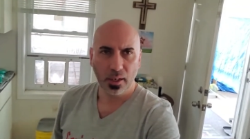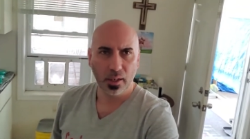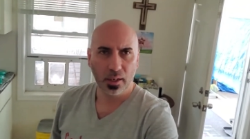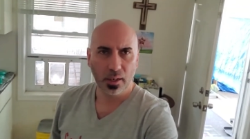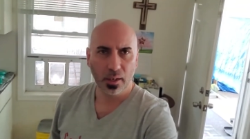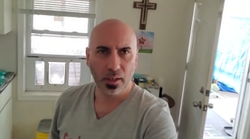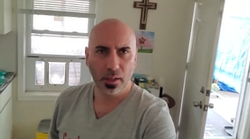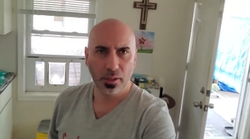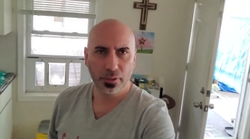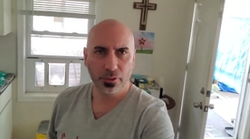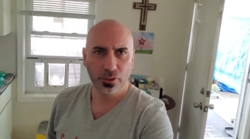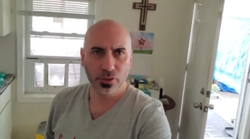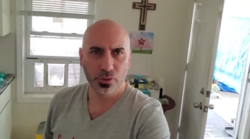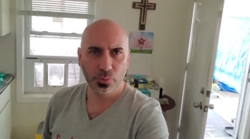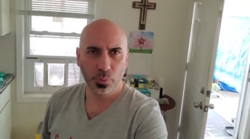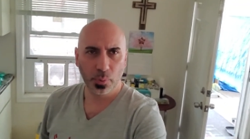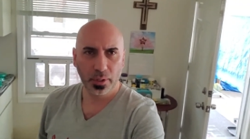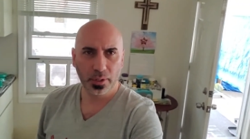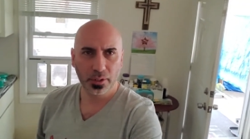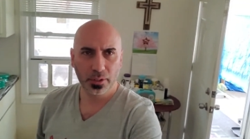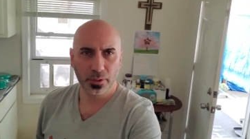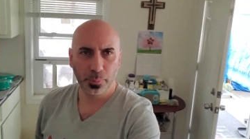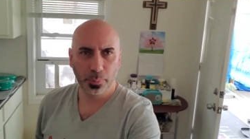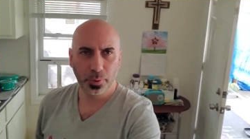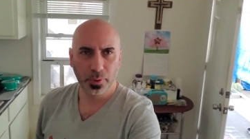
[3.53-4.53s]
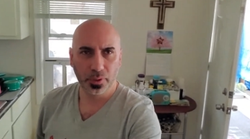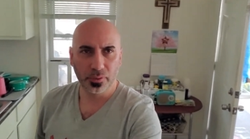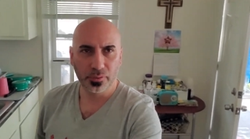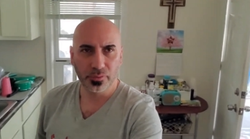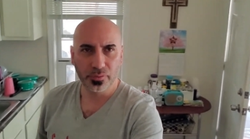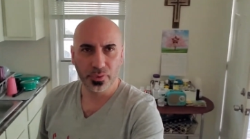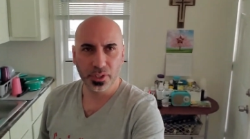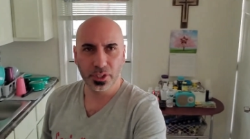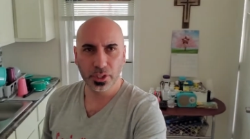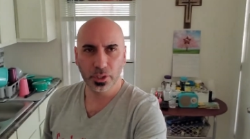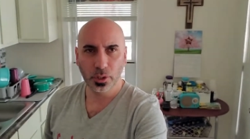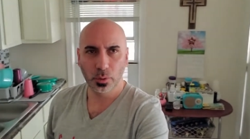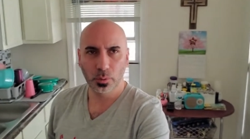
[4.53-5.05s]
Uh, I uh, just wanted to put a
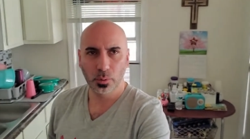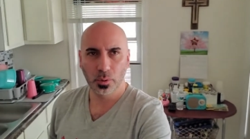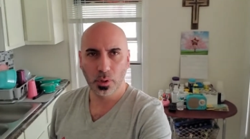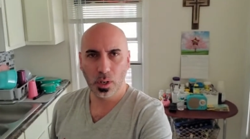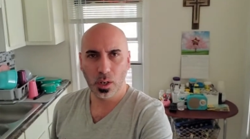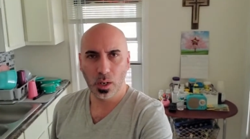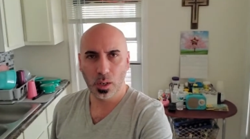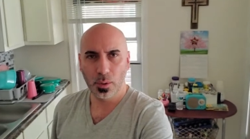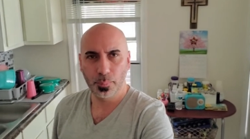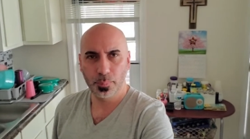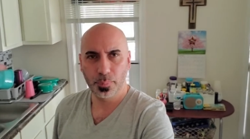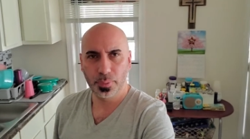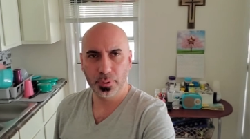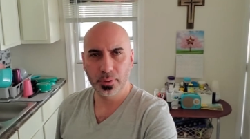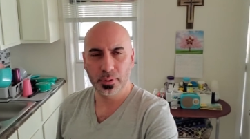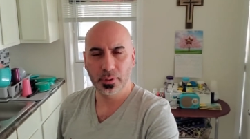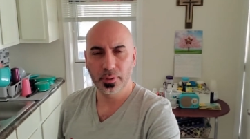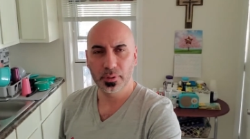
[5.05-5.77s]
video up